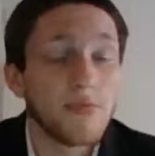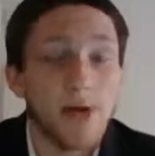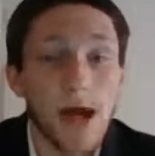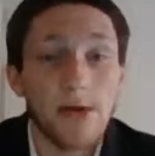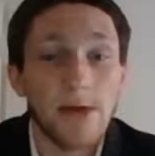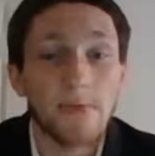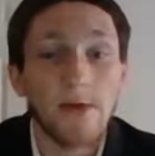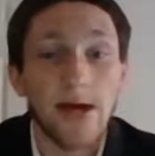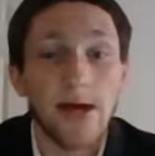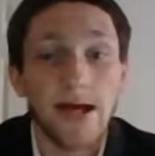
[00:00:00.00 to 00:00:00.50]

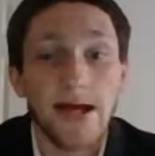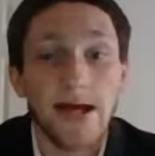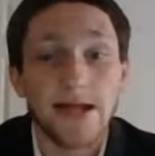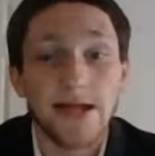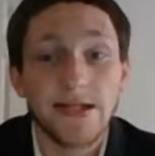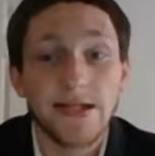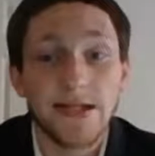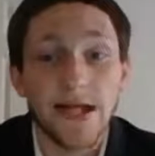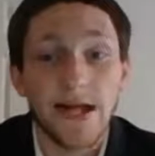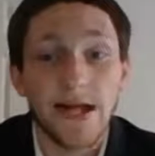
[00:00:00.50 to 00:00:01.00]
Right
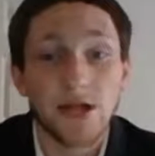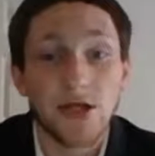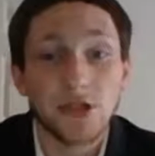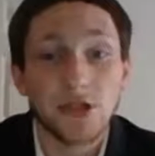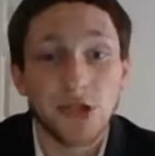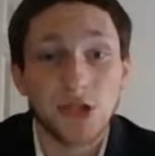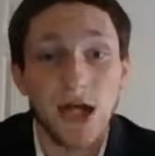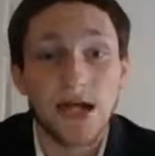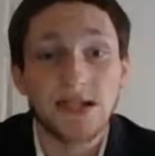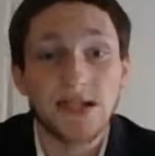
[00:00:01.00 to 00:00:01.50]
when
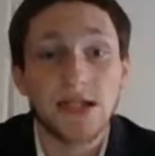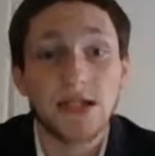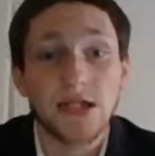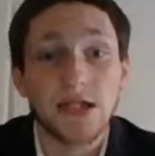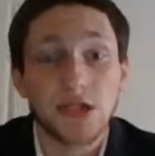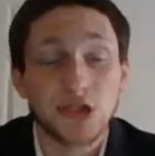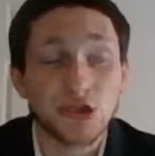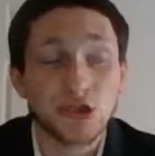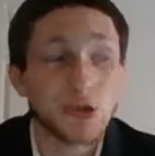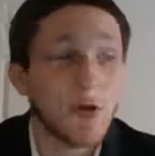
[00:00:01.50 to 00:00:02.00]
they're trying
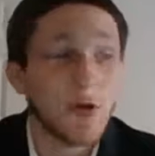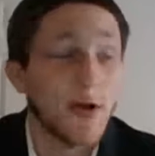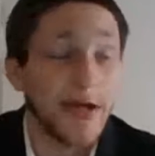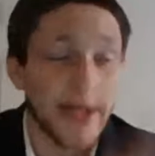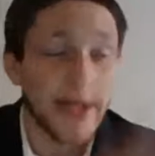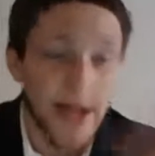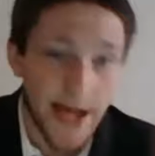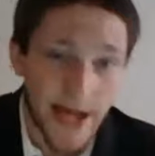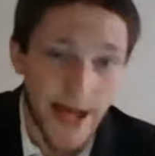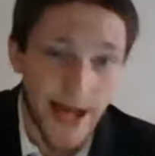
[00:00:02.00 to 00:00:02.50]
to
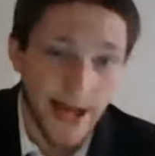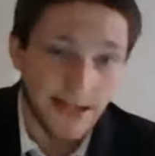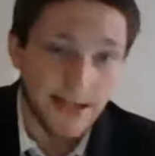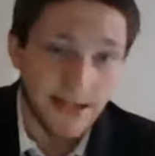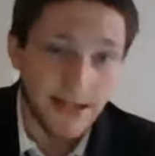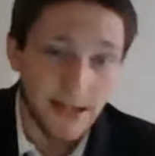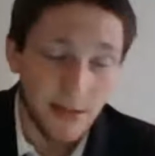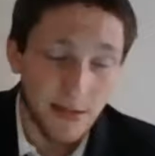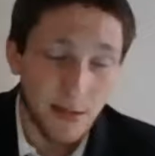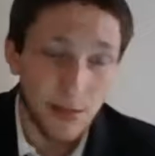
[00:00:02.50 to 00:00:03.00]
destroy
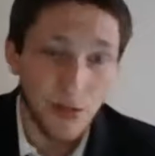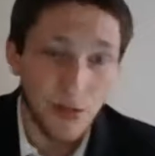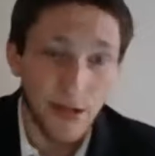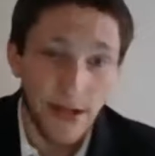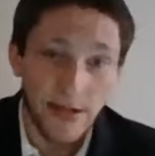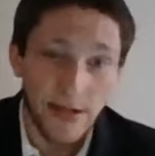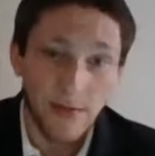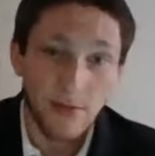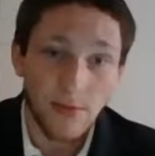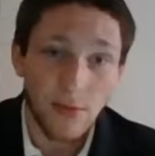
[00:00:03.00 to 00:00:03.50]
it,
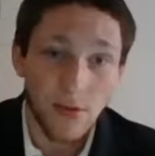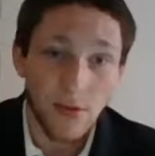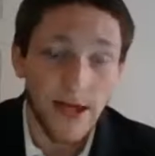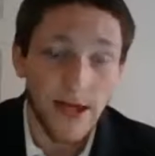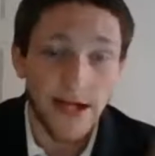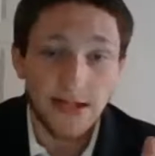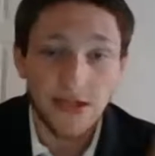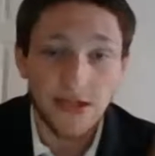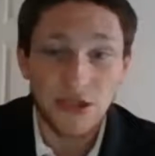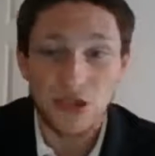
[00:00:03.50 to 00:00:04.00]

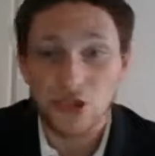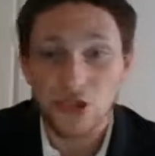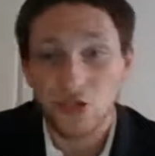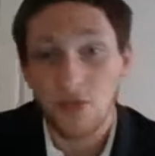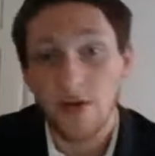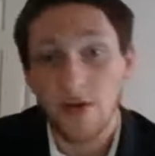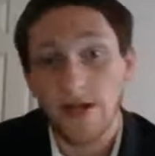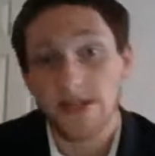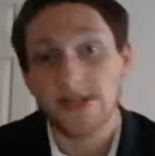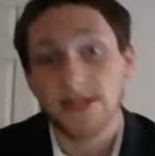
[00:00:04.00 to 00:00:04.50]
it
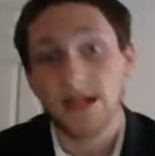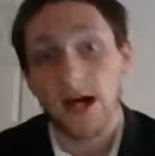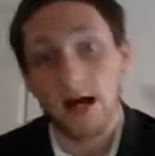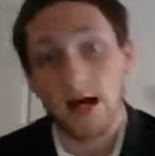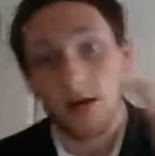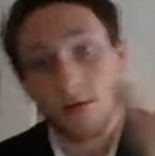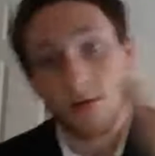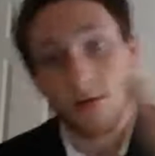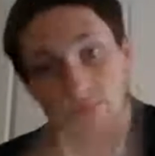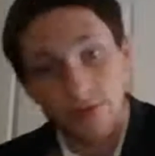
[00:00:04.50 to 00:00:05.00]
destroys
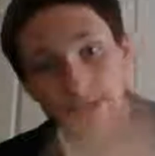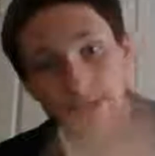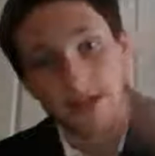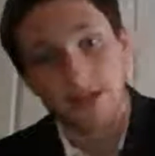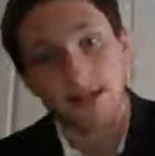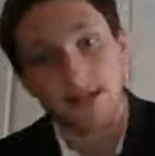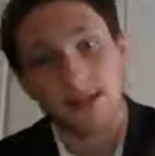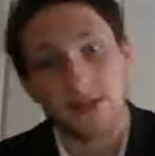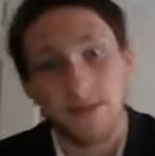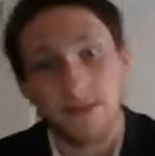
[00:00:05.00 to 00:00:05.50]
Kyle
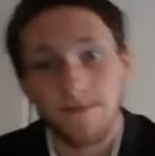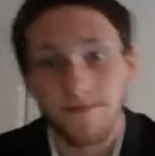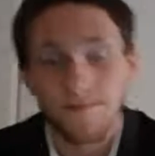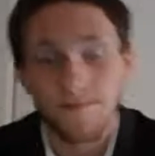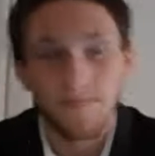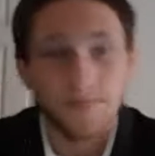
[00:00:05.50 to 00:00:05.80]
Reese.